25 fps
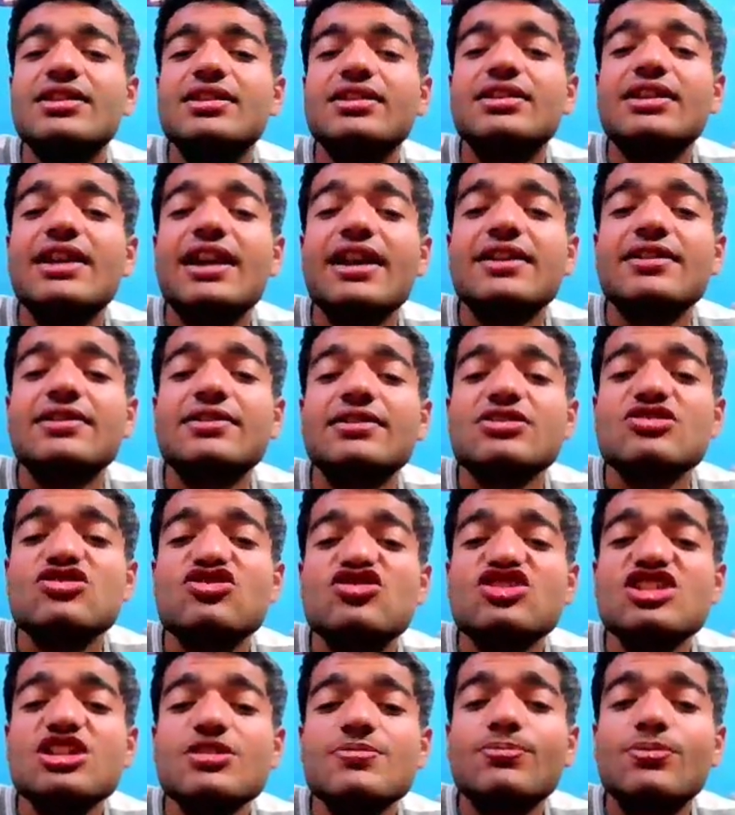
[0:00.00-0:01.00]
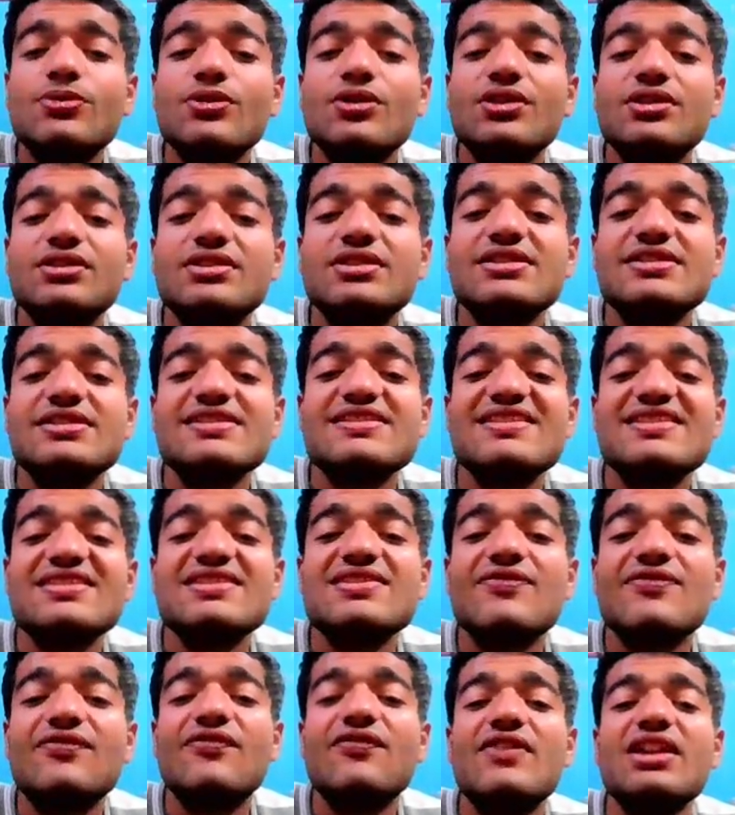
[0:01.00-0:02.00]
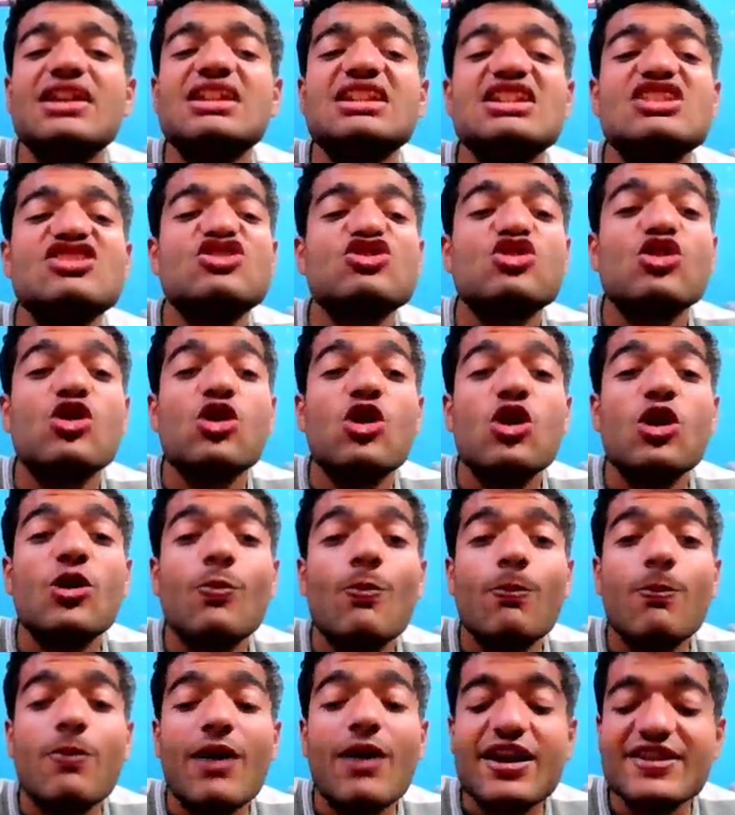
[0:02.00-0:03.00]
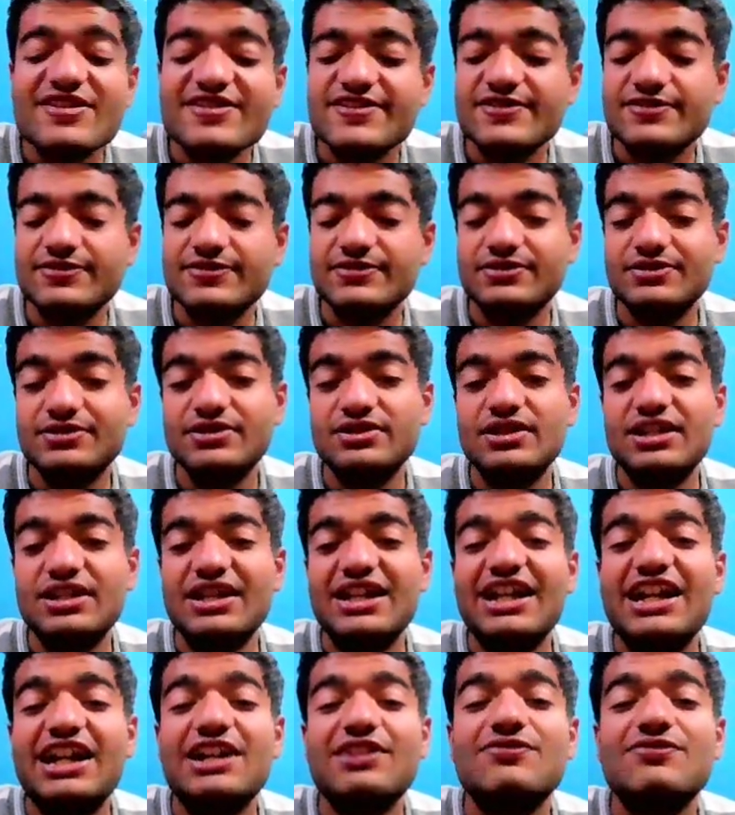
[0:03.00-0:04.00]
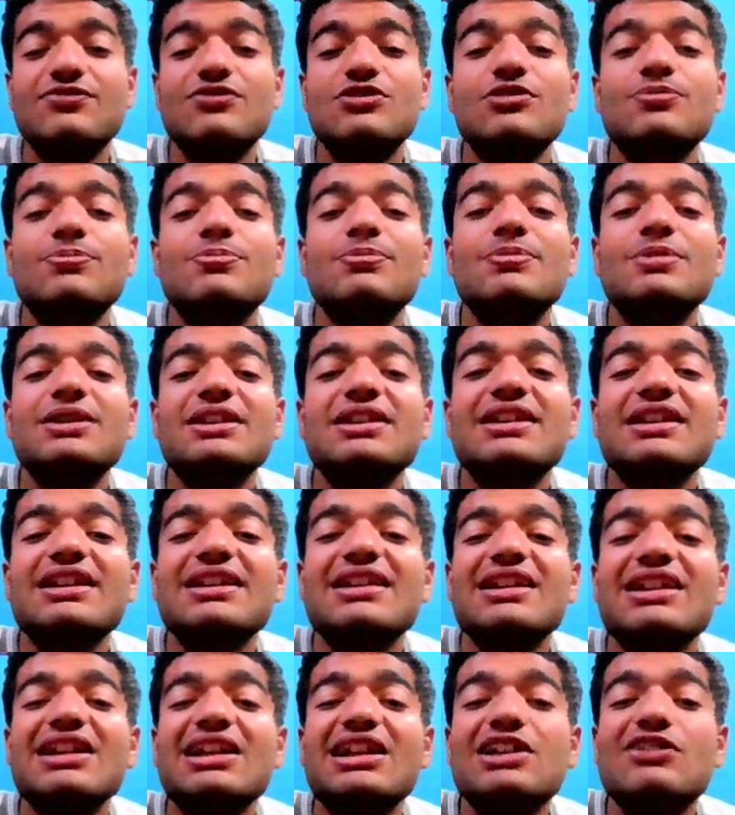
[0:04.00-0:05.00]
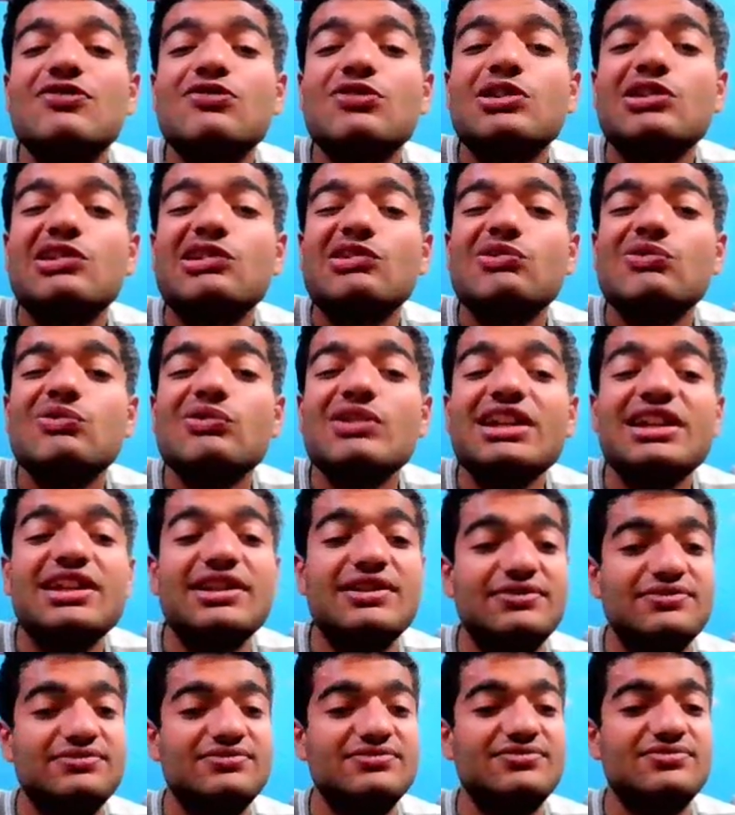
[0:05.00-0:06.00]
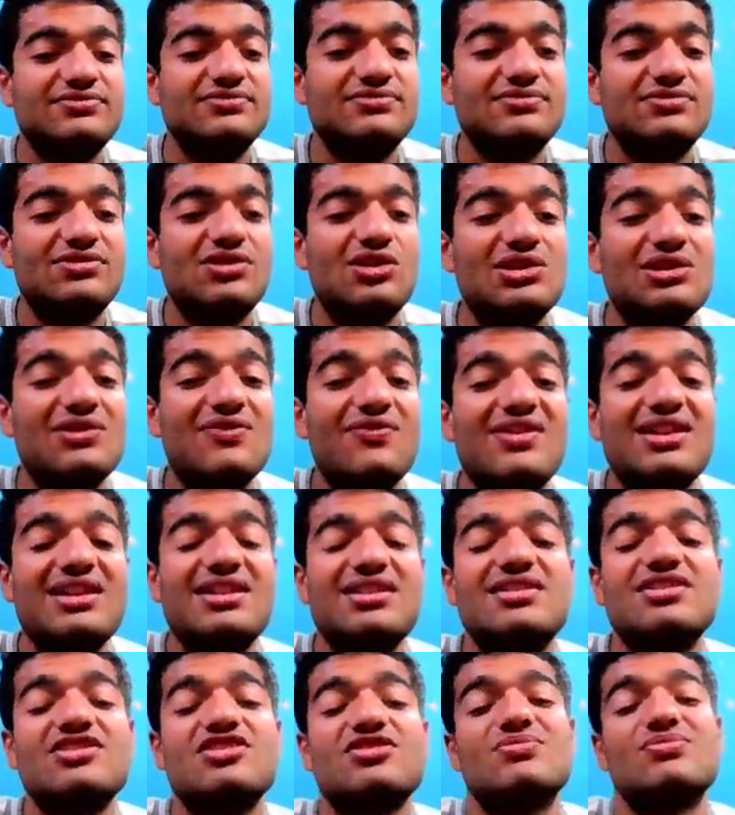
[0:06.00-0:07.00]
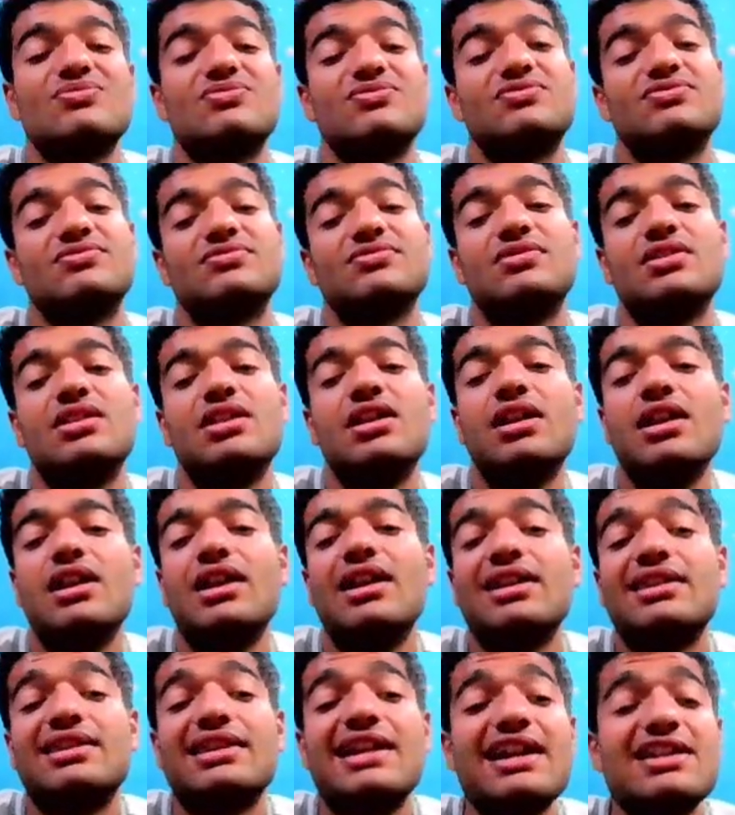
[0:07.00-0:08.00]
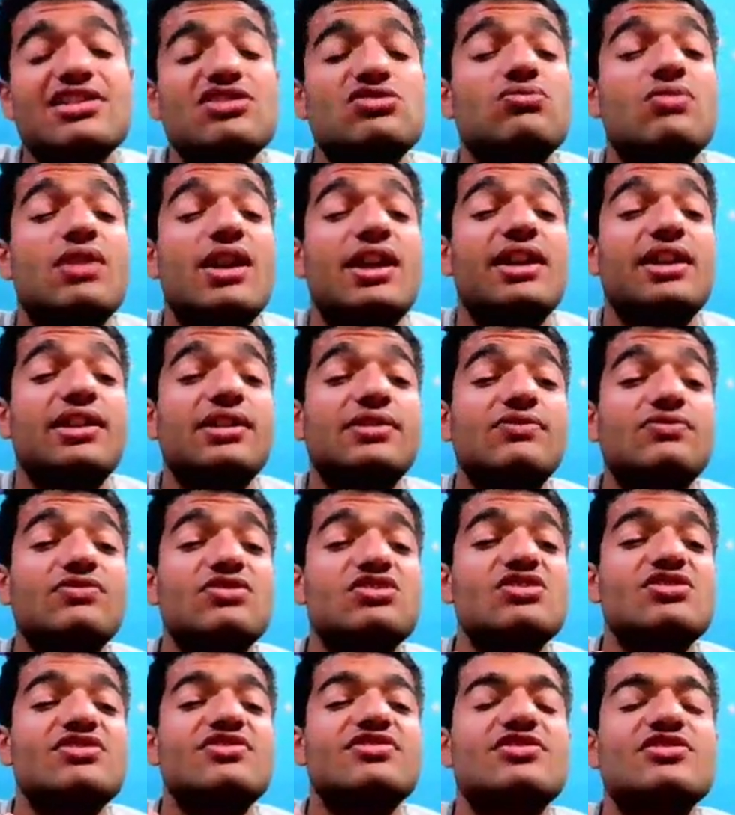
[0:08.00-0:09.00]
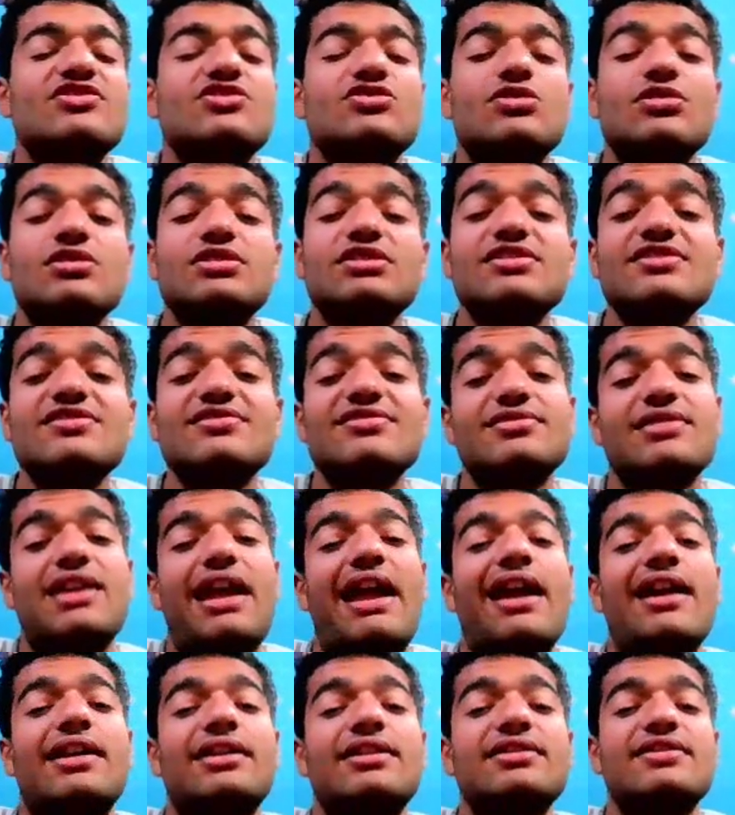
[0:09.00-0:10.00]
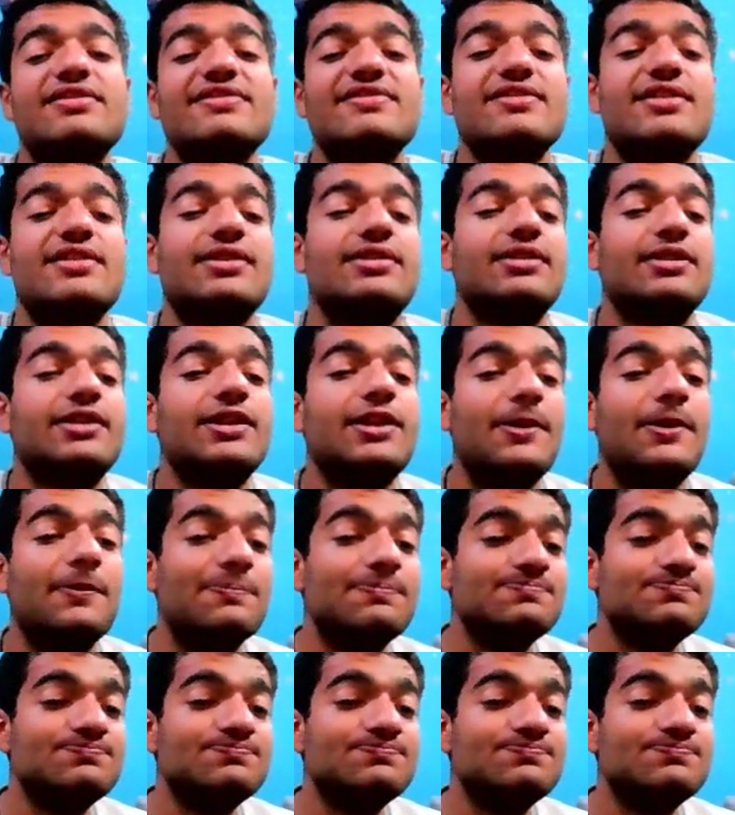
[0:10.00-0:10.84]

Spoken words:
that G pawn is a very strong passer. It would be, it would queen on the very next move. That's why Vishisar saw this and he resigned the game.